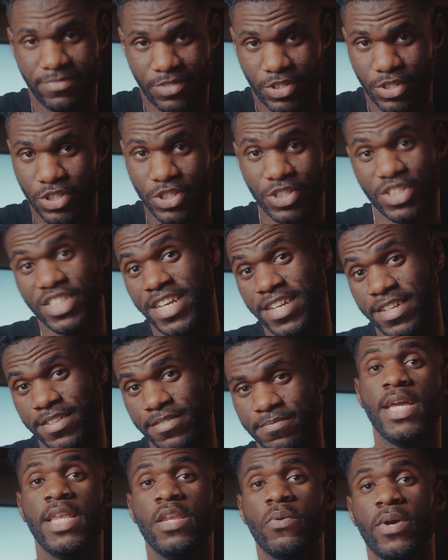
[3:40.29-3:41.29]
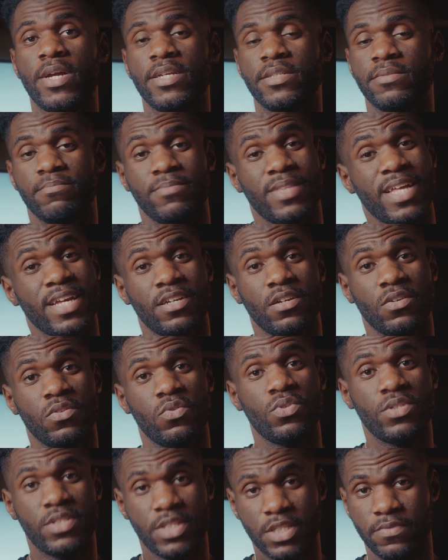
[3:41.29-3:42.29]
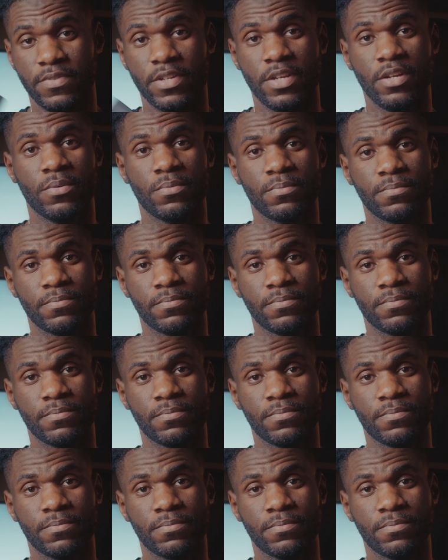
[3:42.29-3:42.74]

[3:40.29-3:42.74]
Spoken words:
Just saying. Anyways, that concludes this video.